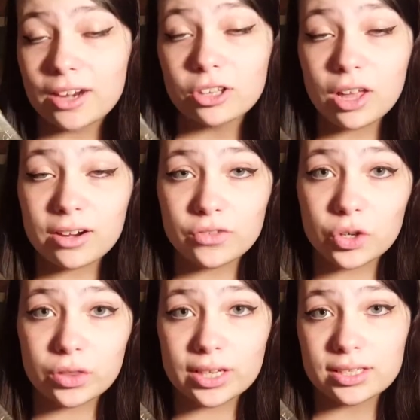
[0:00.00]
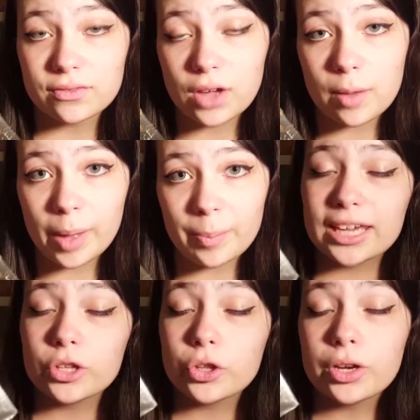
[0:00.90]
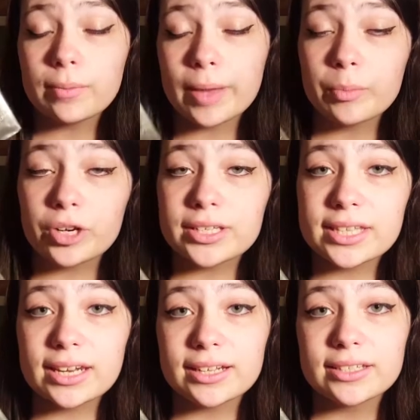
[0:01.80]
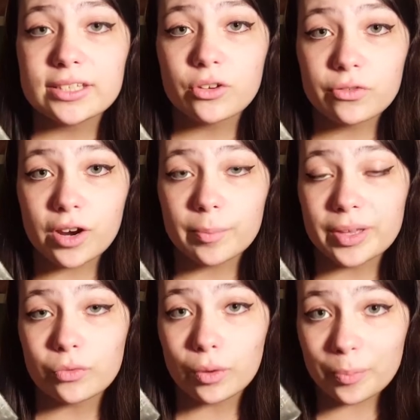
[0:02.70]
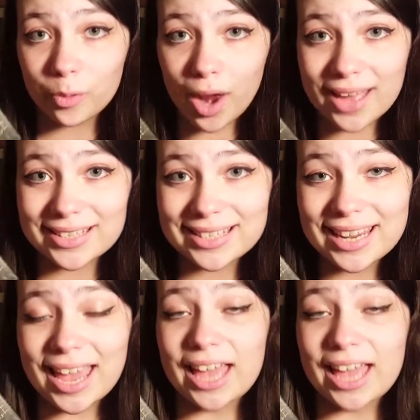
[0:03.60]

and a lot of new things have come up, including memories that had so far been repressed,